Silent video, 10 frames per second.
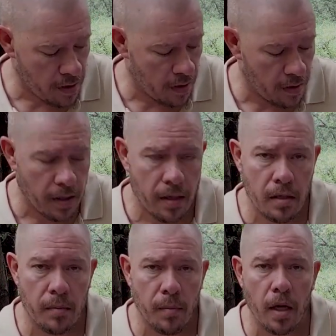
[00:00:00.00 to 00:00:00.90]
And then
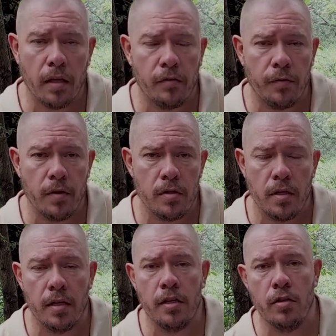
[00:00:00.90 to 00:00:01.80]
the microphones,
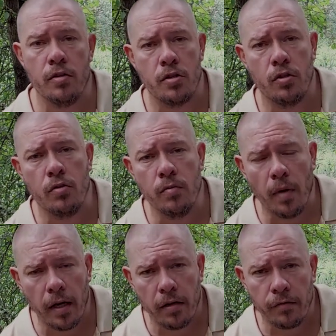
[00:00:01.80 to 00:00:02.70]
it used 2
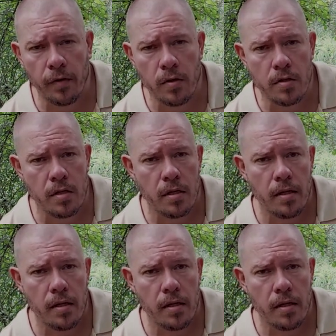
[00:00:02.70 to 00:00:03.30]
microphones,